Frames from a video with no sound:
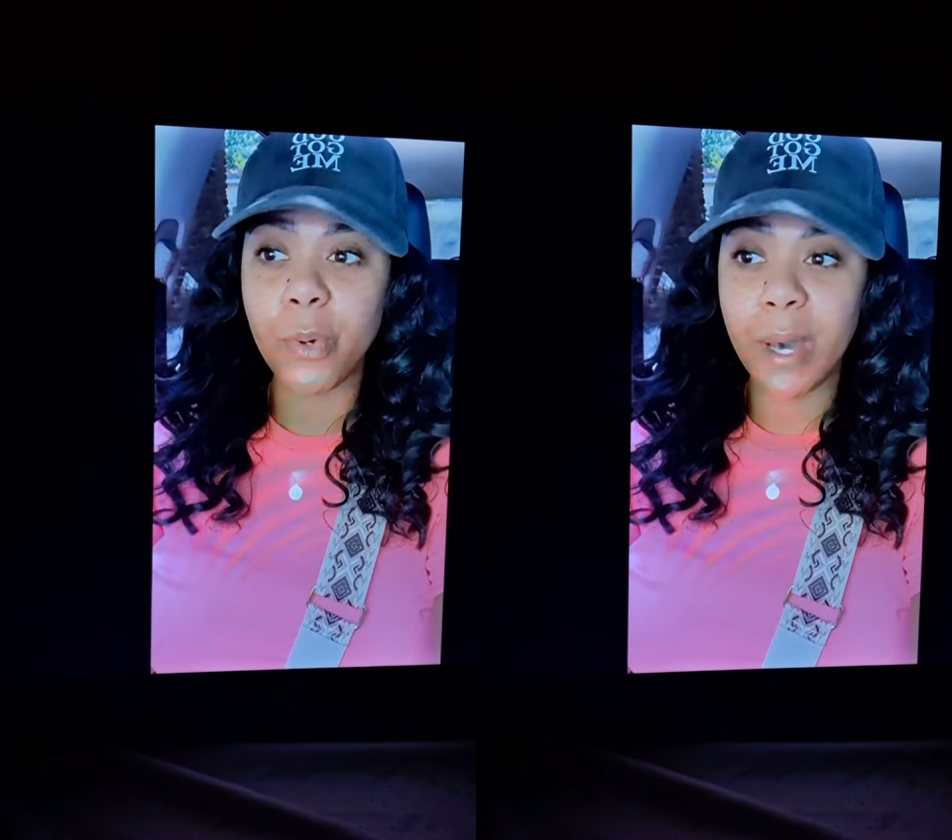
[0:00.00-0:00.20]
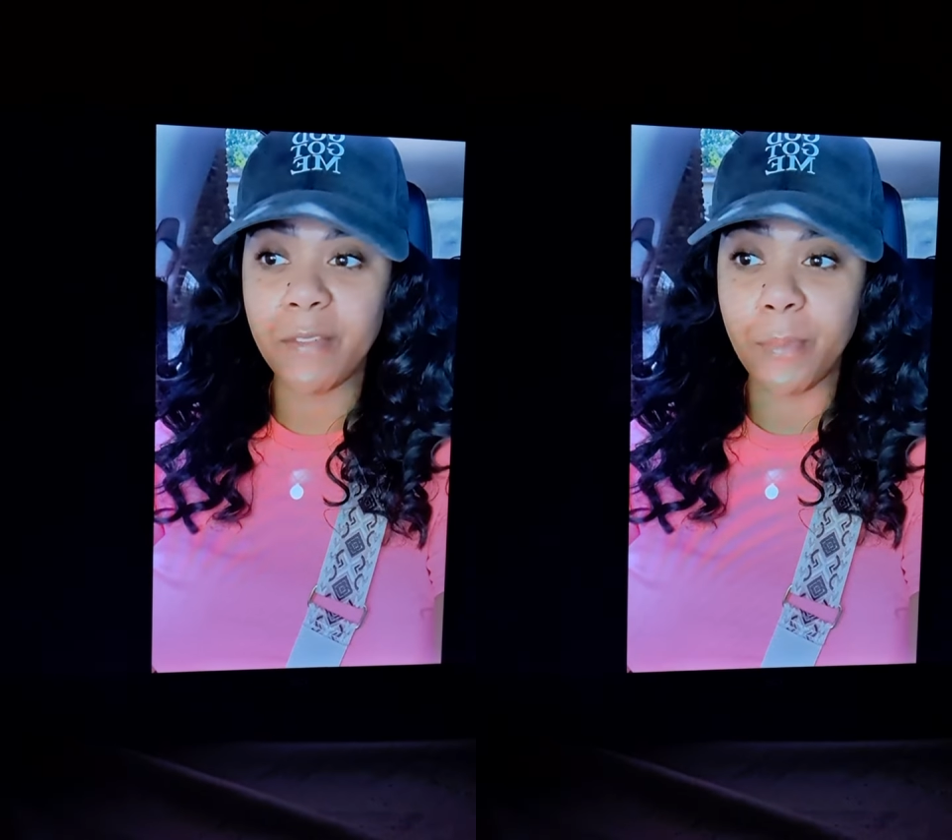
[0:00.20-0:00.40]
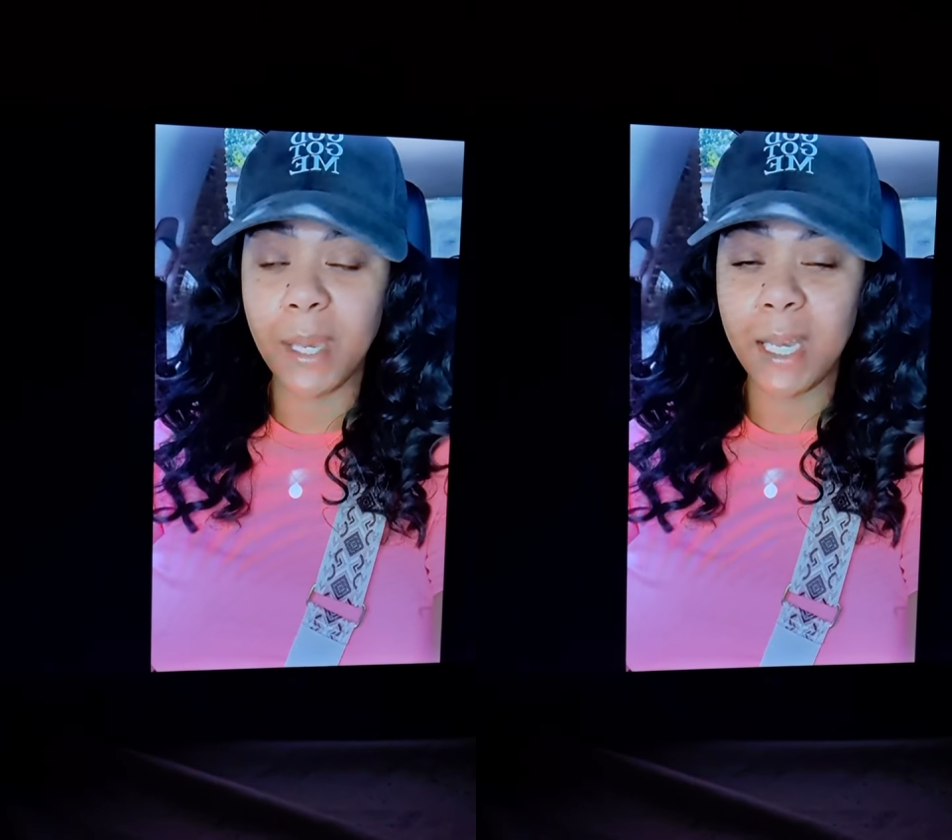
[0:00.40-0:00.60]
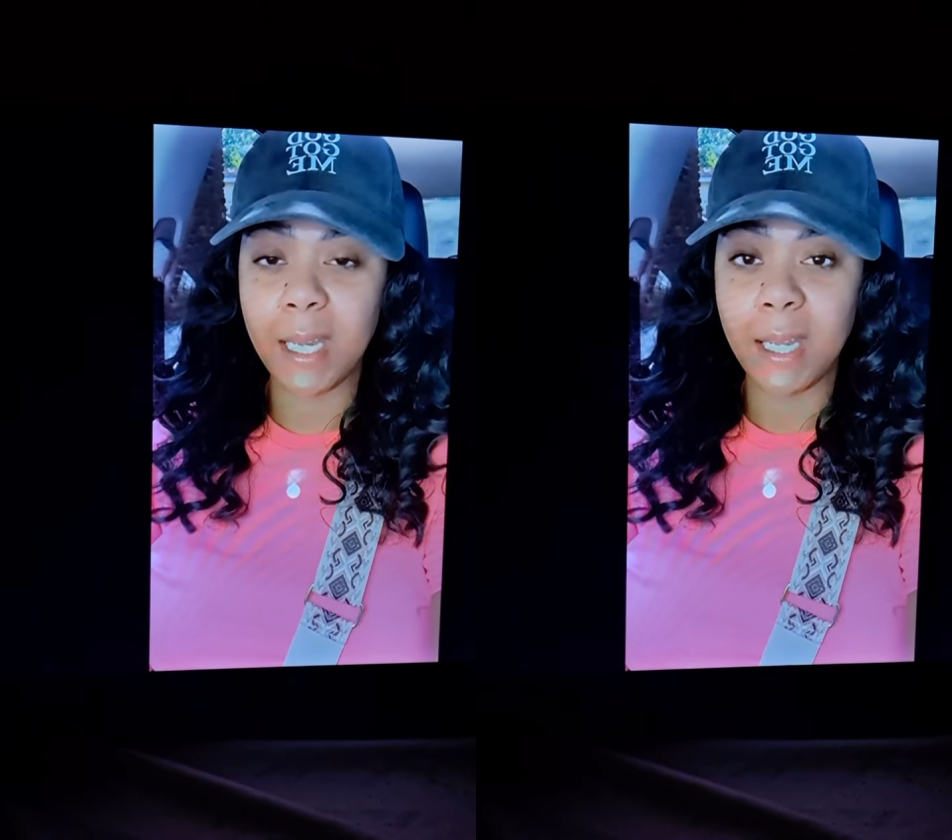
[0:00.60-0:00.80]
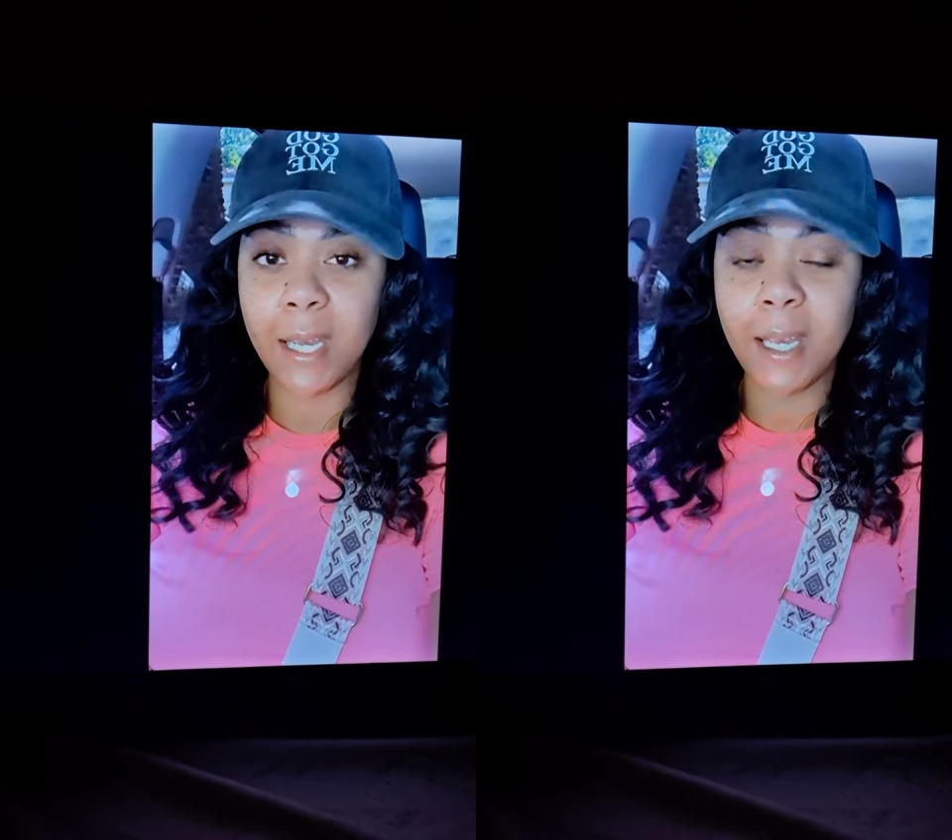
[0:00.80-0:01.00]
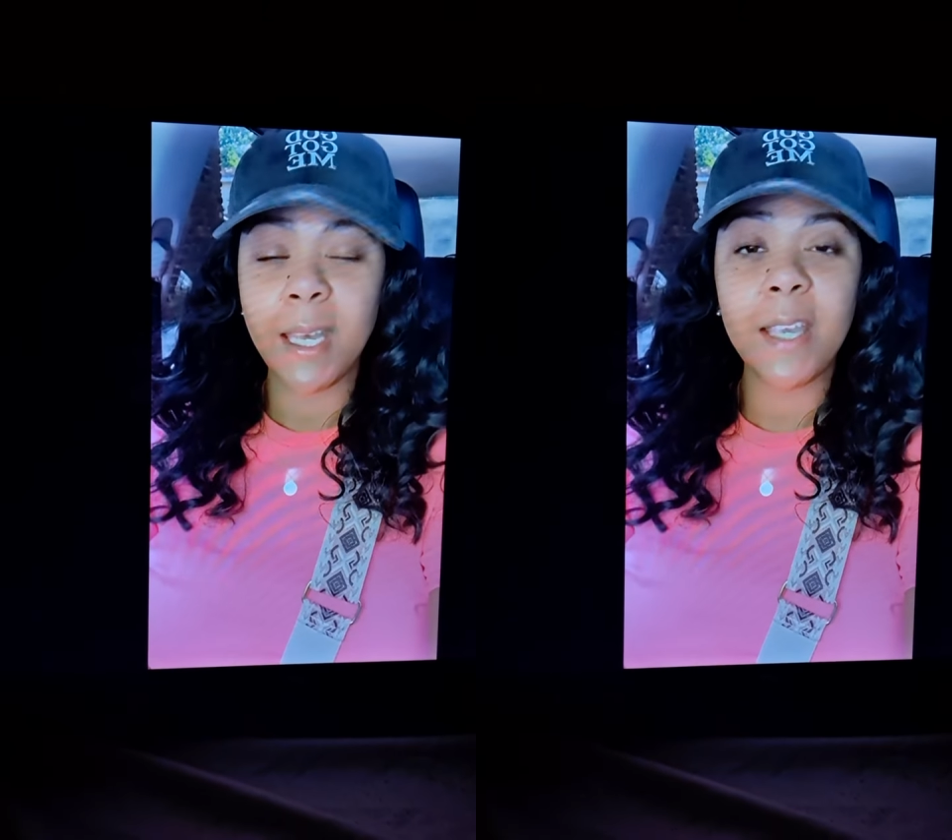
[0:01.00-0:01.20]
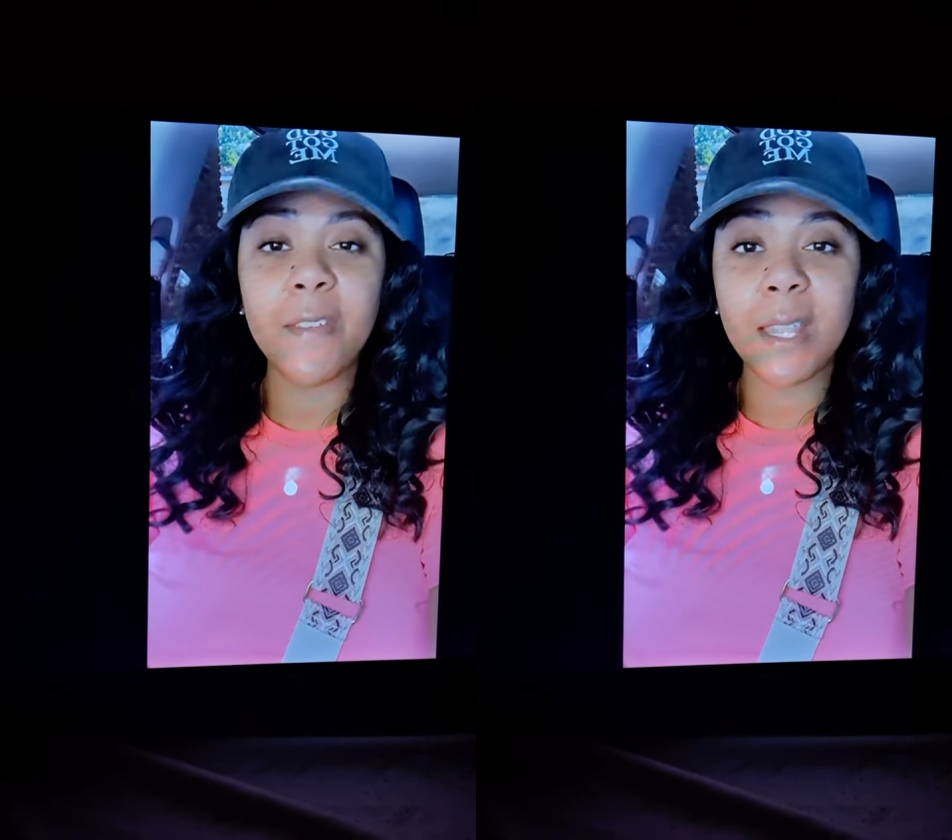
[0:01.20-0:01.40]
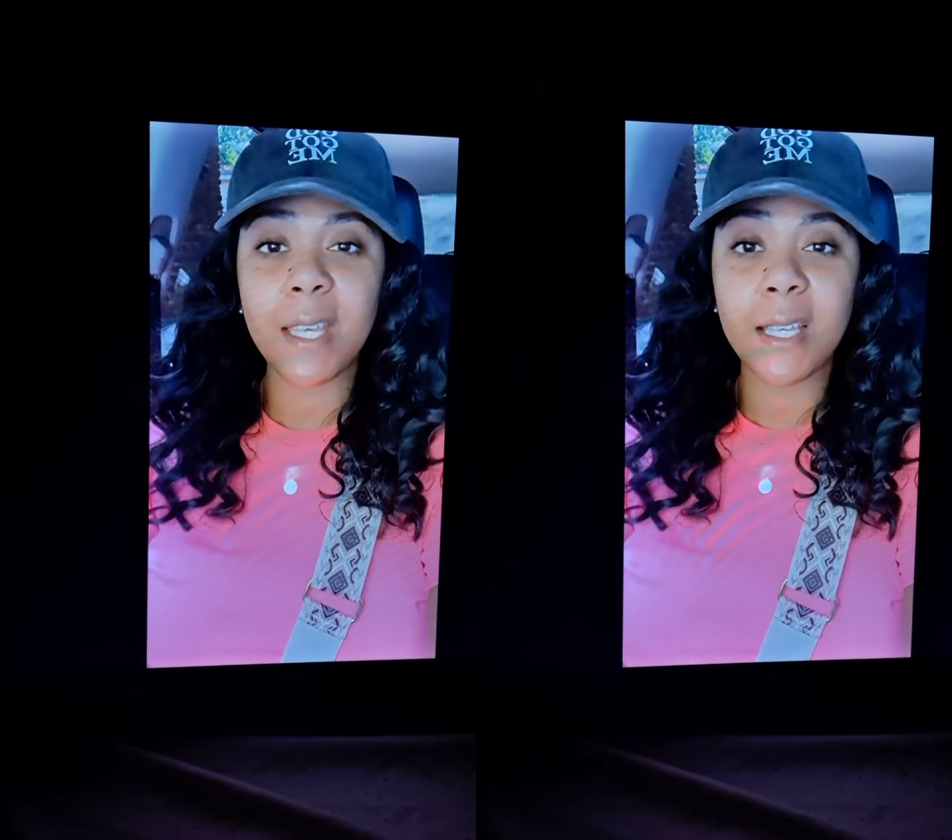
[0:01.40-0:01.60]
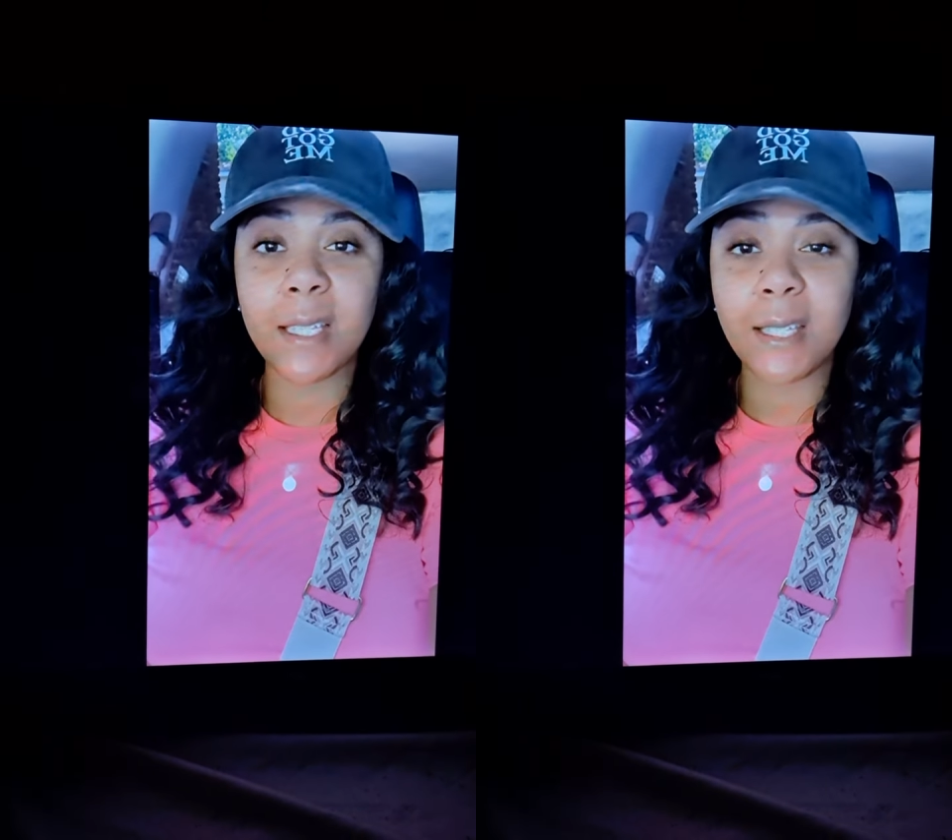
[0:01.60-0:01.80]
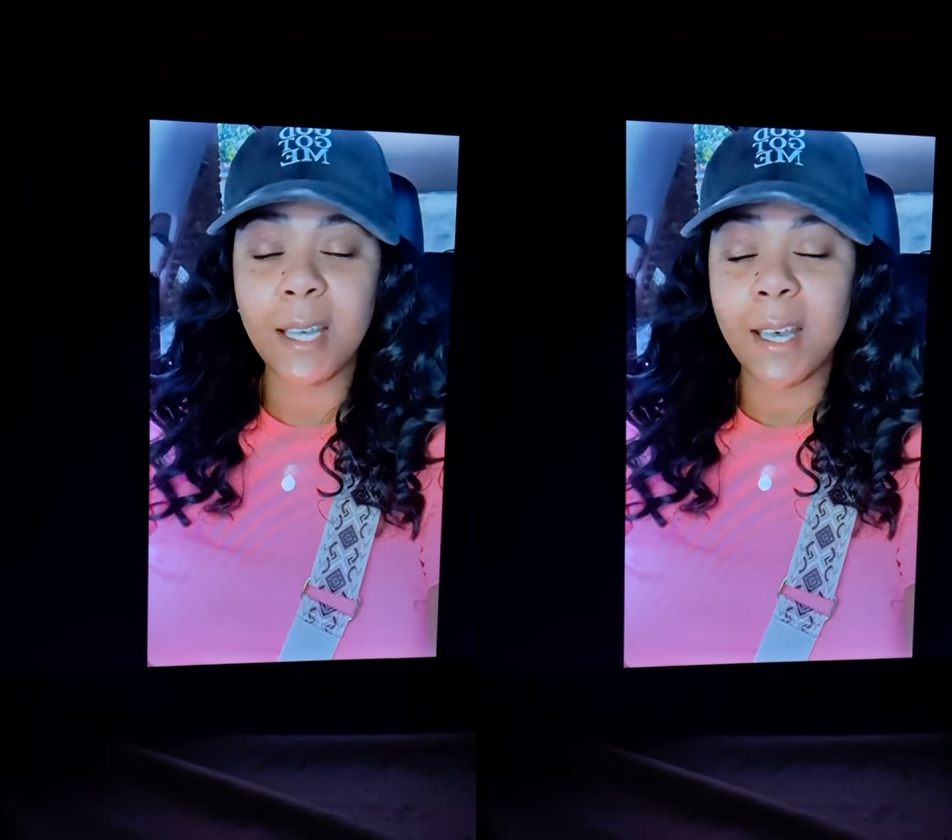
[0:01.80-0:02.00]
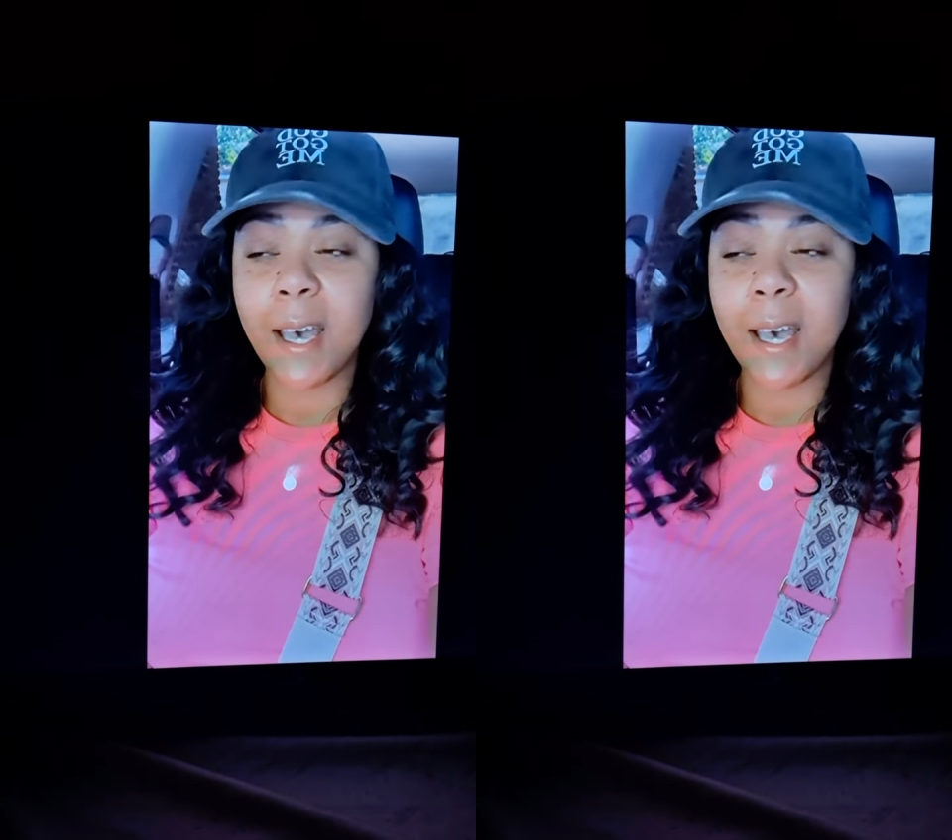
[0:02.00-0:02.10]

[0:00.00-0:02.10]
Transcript: who have been, even this,